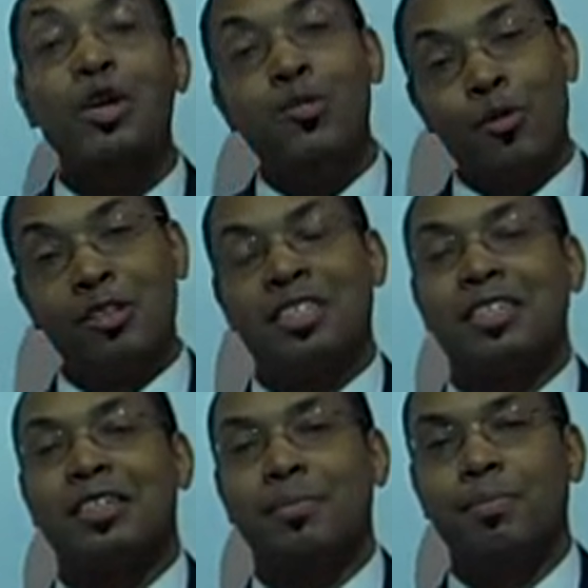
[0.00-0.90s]
numeral
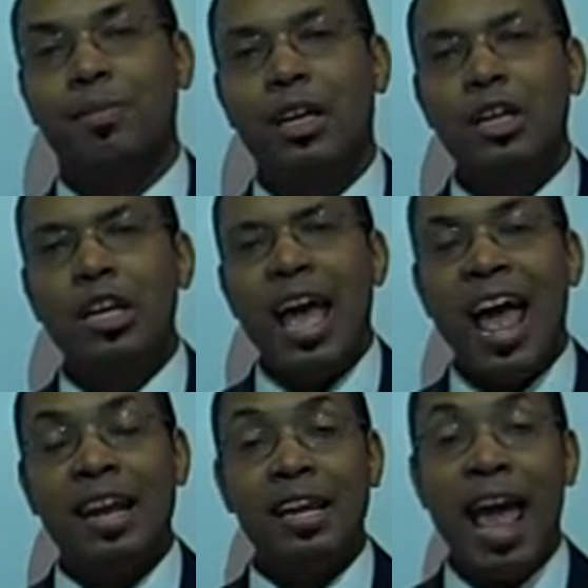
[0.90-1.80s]
system.
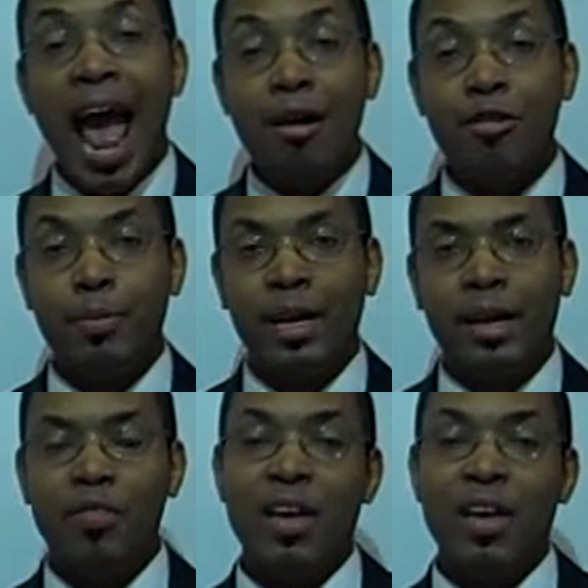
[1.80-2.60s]
And in Arabic,